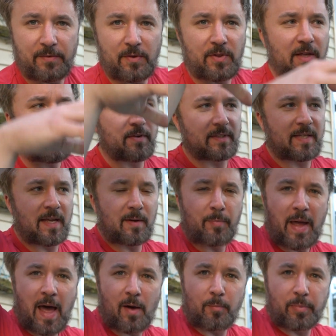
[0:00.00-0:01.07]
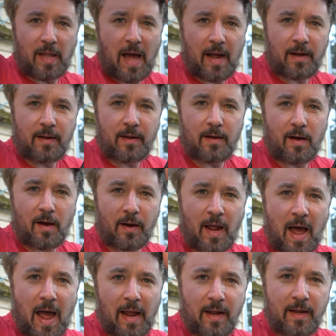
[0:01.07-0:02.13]
if you think of a 10-pound block on
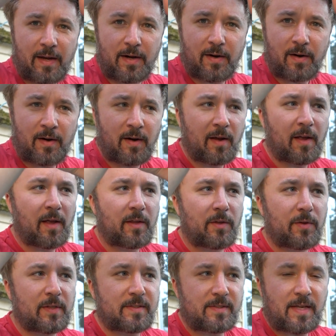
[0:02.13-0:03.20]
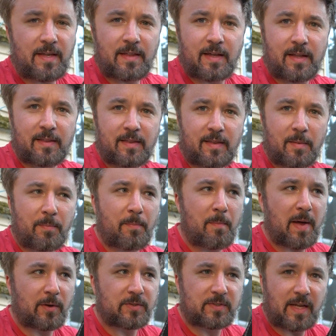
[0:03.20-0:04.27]
high here, you can see that the
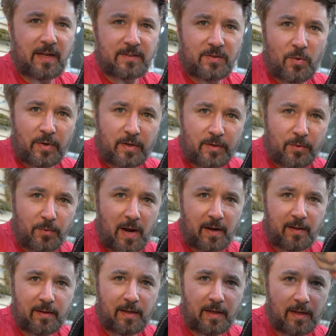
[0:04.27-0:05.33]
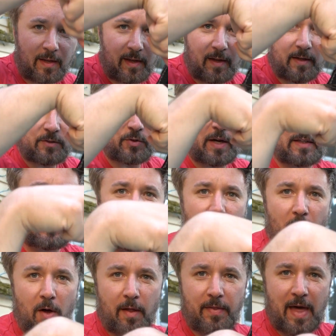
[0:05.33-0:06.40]
metal stay is going to directly transfer
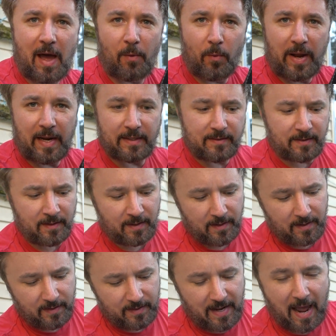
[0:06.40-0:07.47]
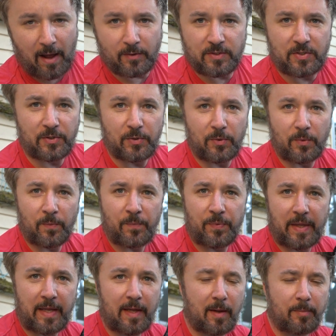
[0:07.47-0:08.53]
all that weight down to
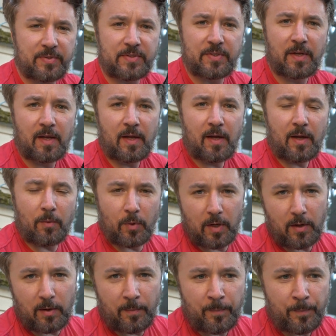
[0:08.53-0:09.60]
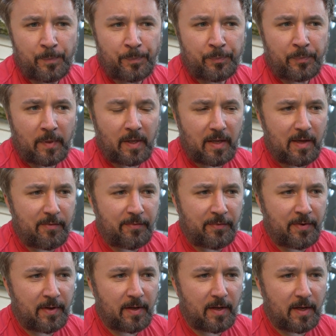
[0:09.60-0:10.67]
the hips. Well,
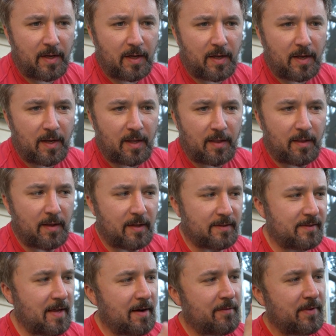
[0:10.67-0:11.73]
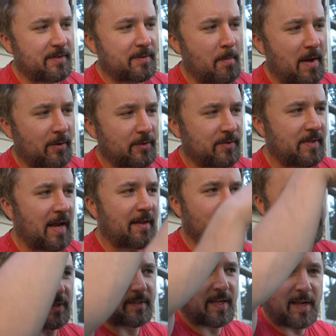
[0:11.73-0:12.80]
if instead of this metal stay there
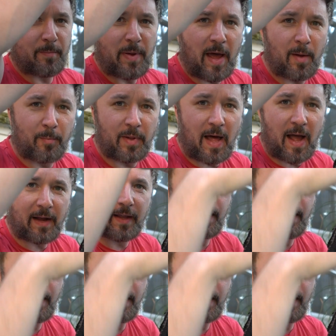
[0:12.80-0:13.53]
was a 10-pound block